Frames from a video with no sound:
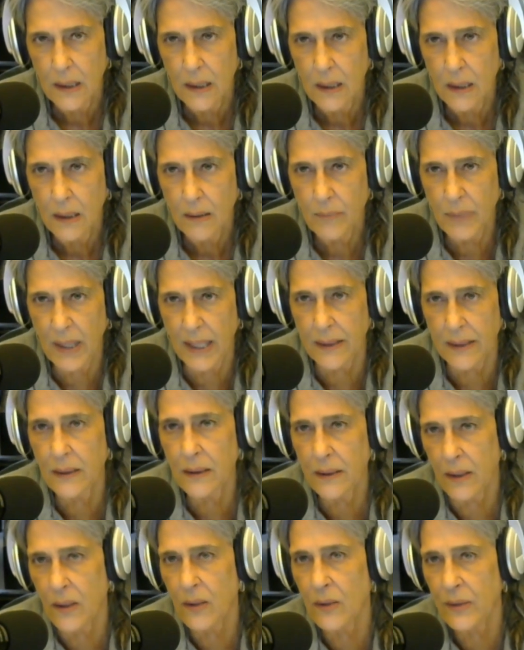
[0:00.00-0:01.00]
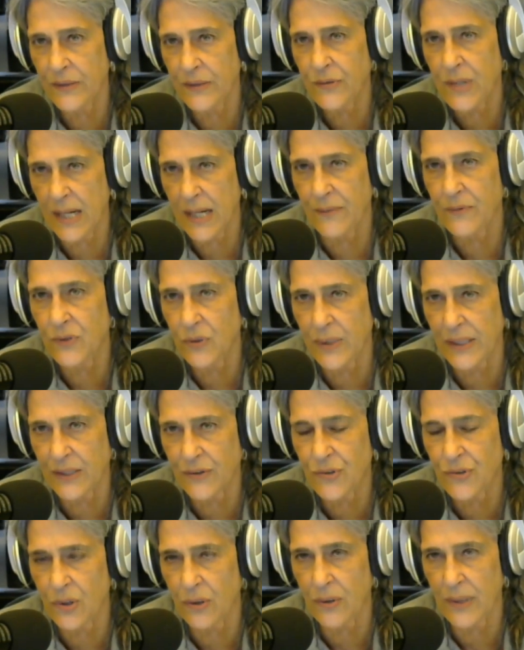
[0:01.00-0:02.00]
But, instead of doing a
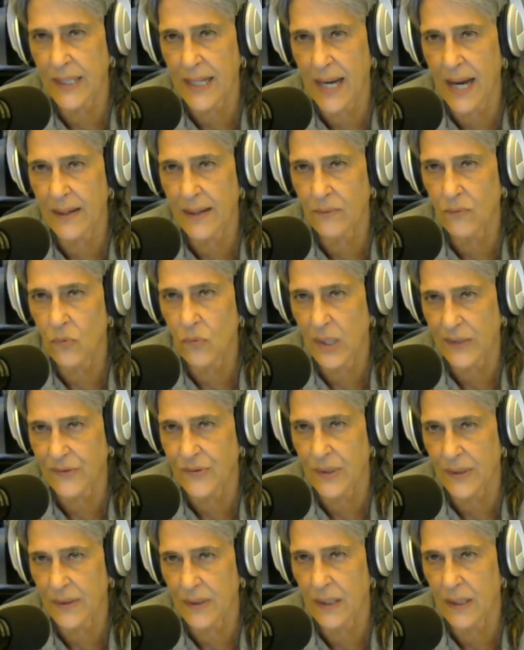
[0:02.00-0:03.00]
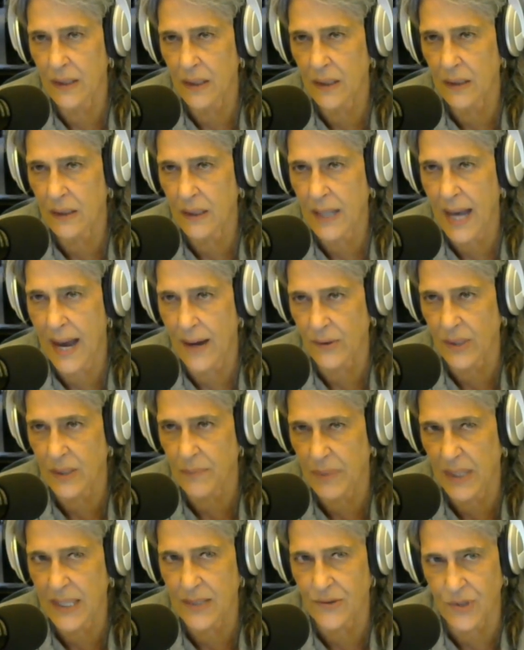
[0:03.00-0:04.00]
story on what's in the county
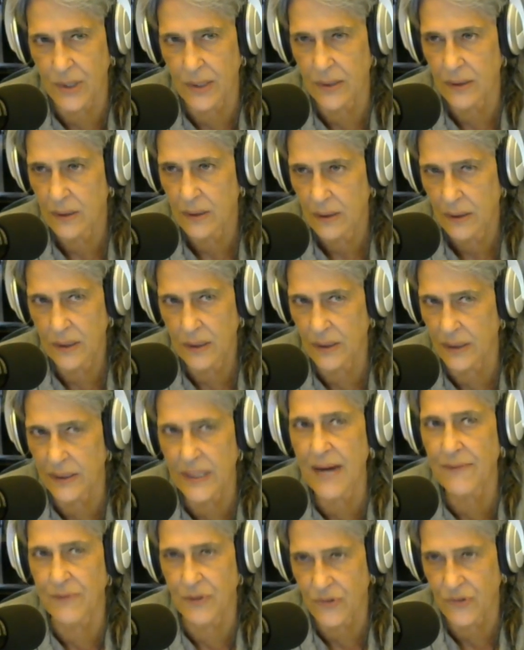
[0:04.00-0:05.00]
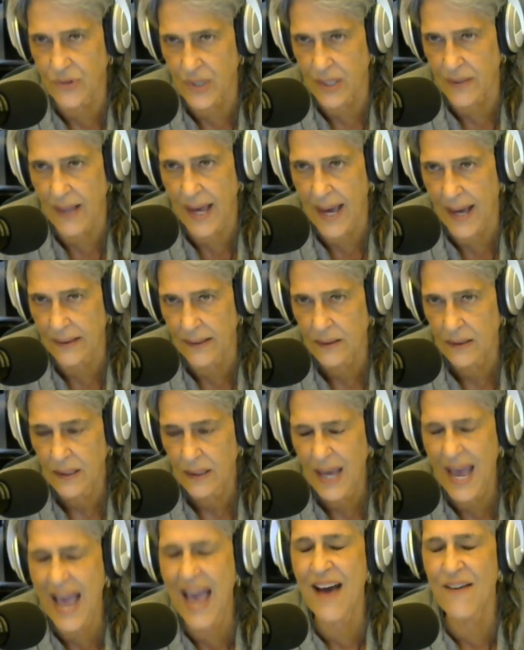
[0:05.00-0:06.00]
budget, you'll never see that,
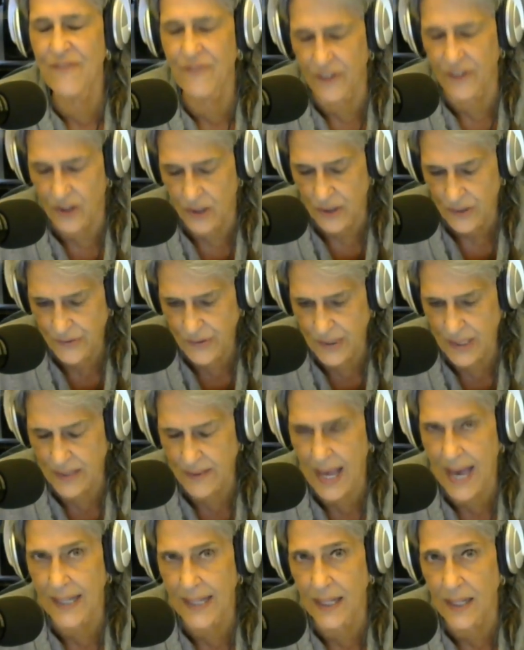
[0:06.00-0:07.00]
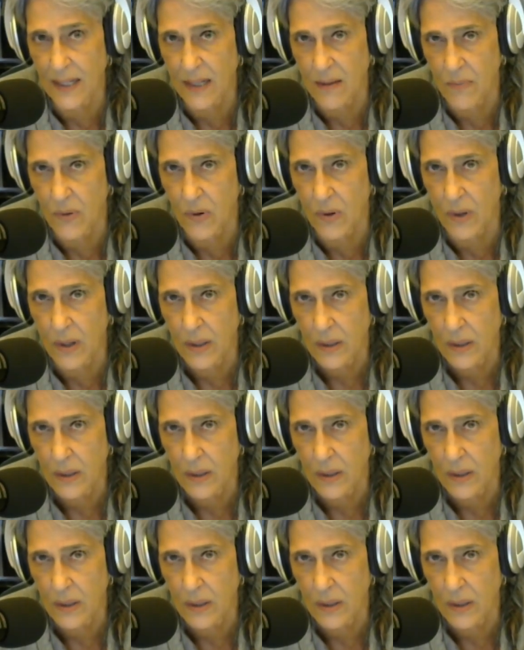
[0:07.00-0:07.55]
ever see that anymore.